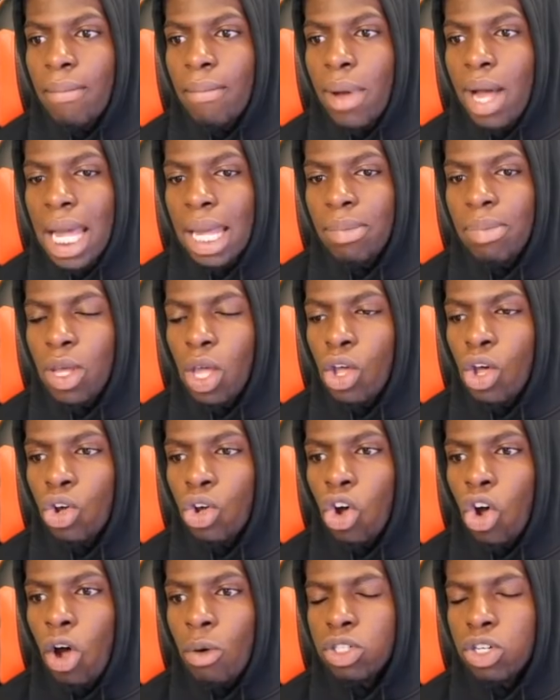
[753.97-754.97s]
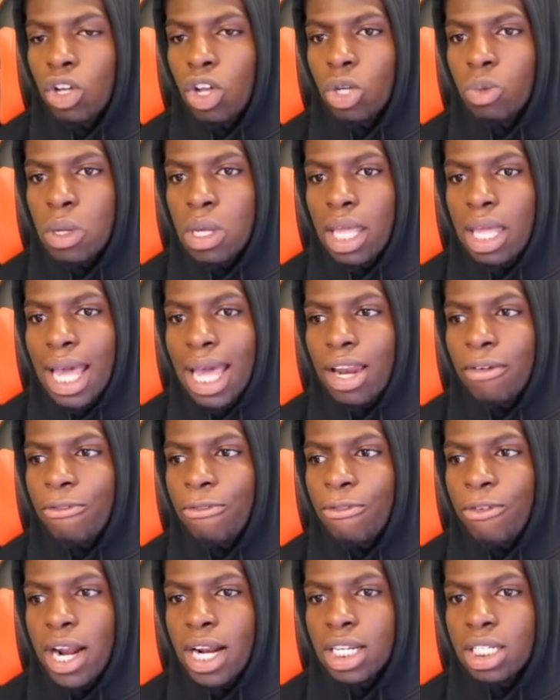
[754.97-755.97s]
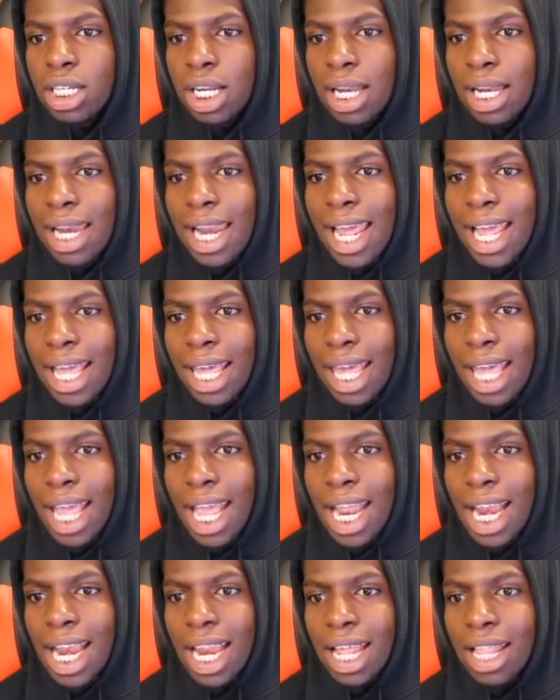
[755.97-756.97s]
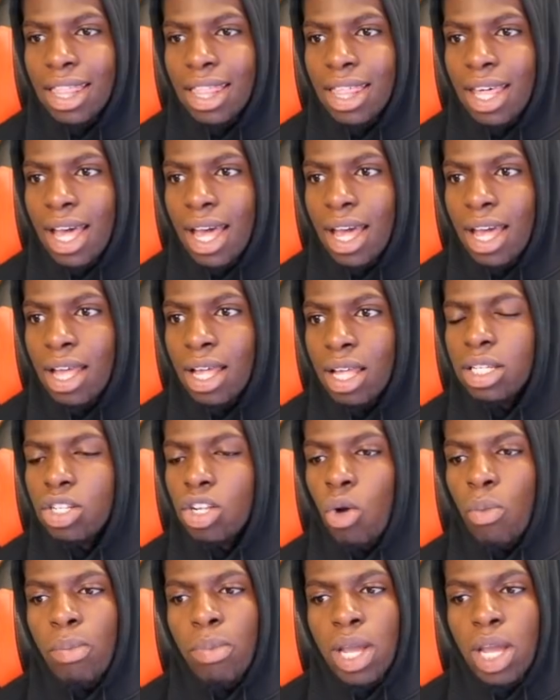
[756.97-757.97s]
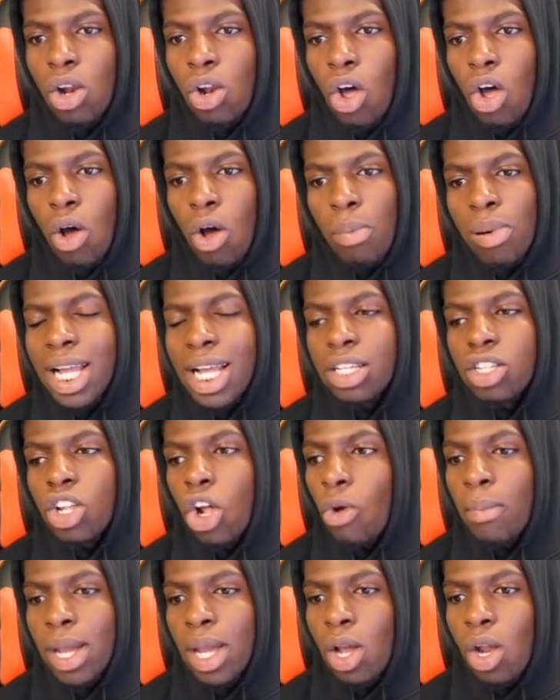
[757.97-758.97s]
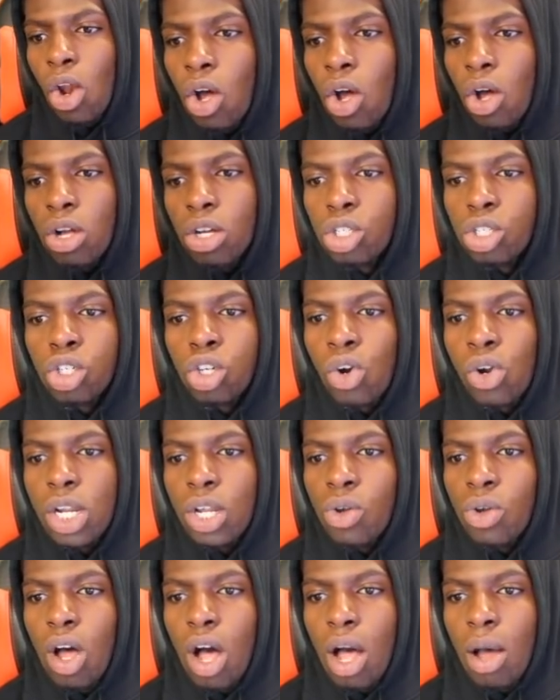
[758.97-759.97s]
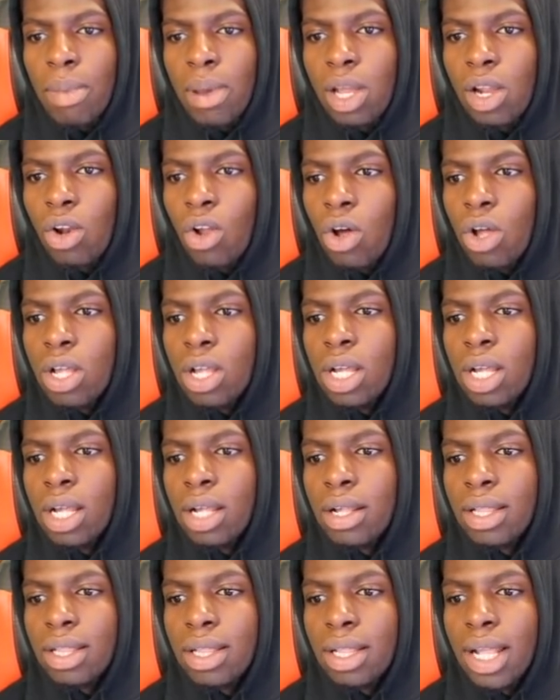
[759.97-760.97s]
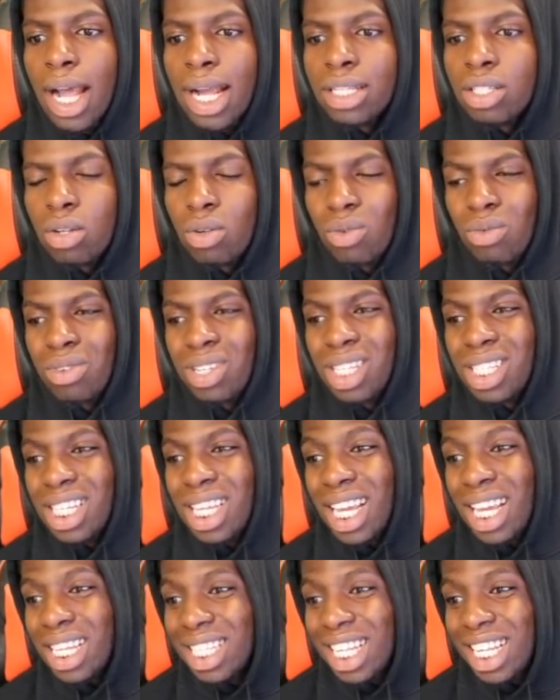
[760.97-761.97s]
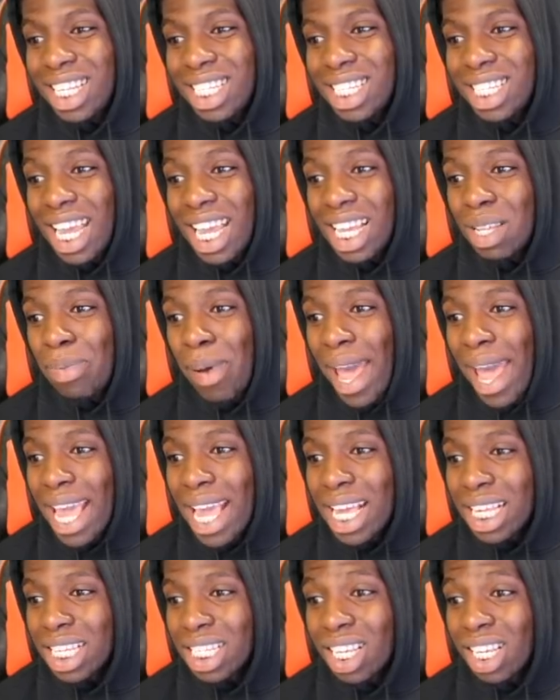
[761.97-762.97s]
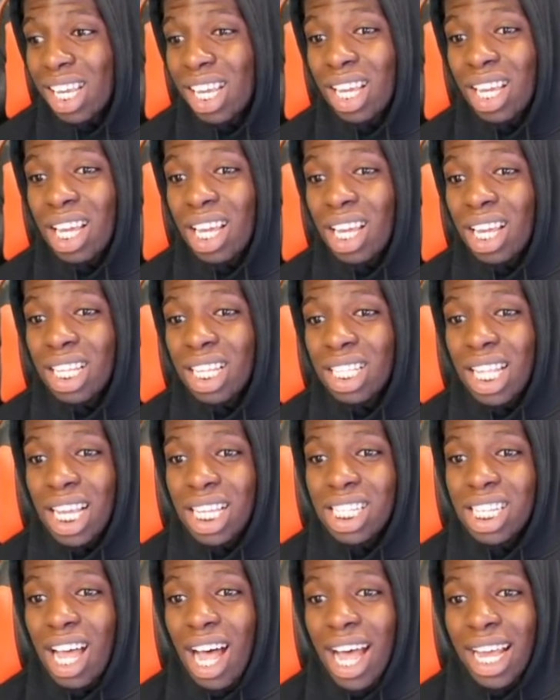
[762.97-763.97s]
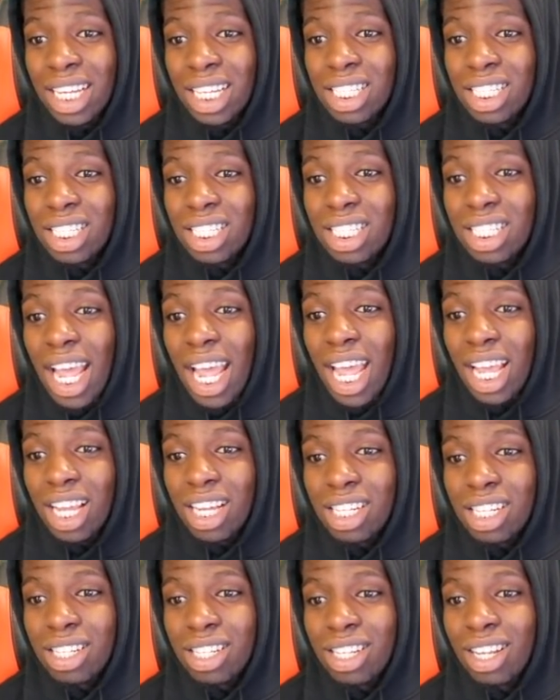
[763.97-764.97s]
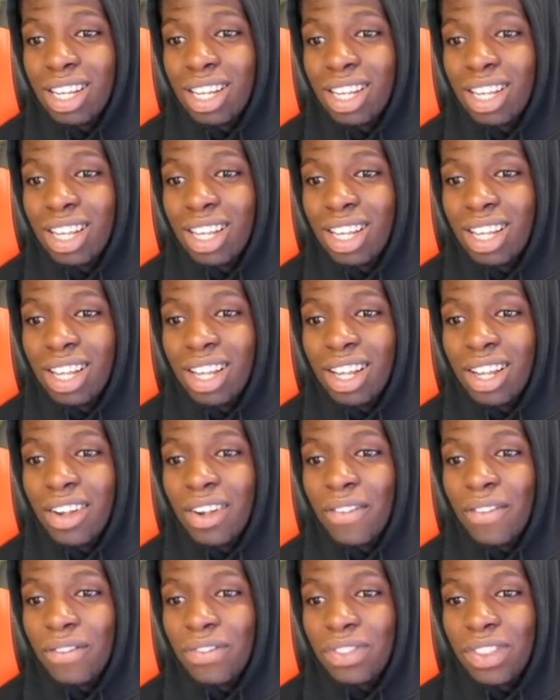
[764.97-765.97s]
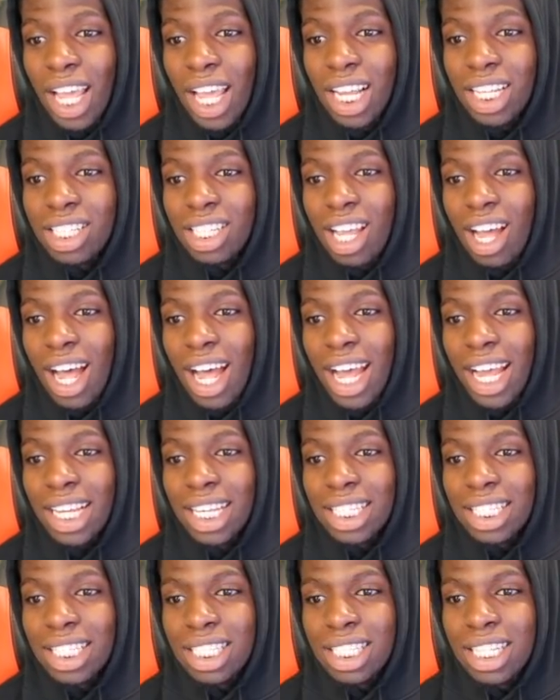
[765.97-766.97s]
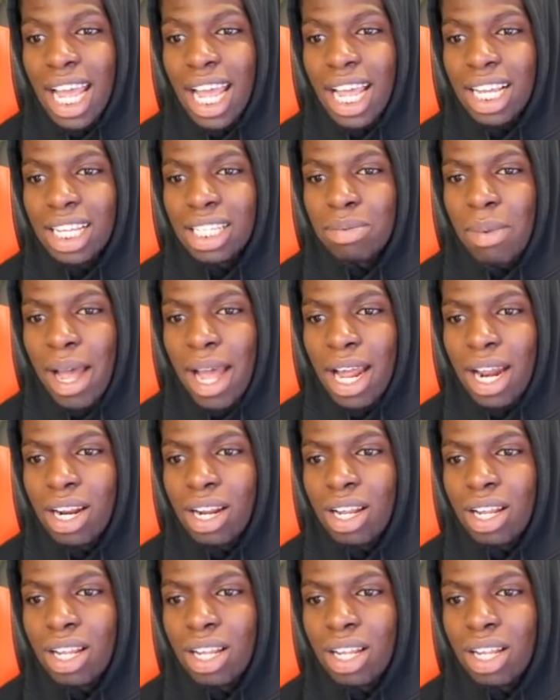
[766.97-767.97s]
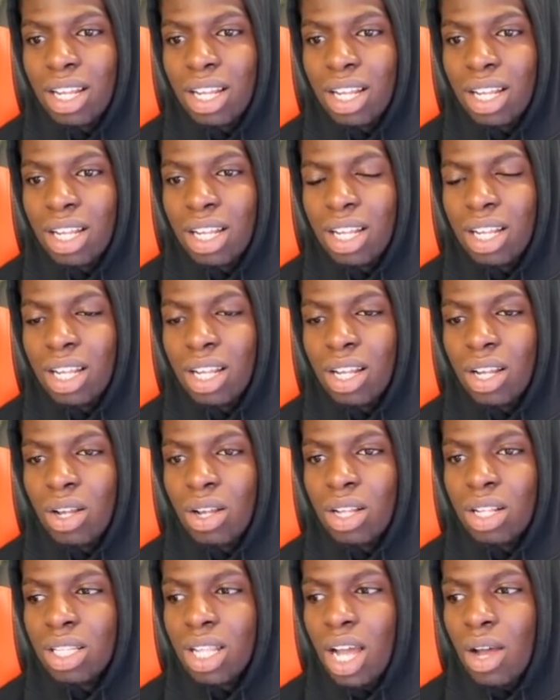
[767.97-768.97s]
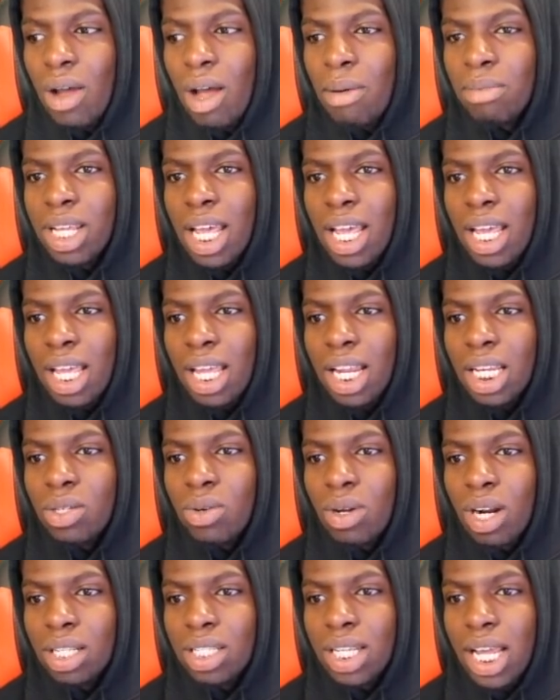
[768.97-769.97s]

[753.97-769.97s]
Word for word: That might be a good option because we can get the French link in there. Please don't be a lot. Please don't lot. Surely you can't be a lot. That's 66 pace. This guy stinks. This guy stinks, man. Uh, I'm taking this one.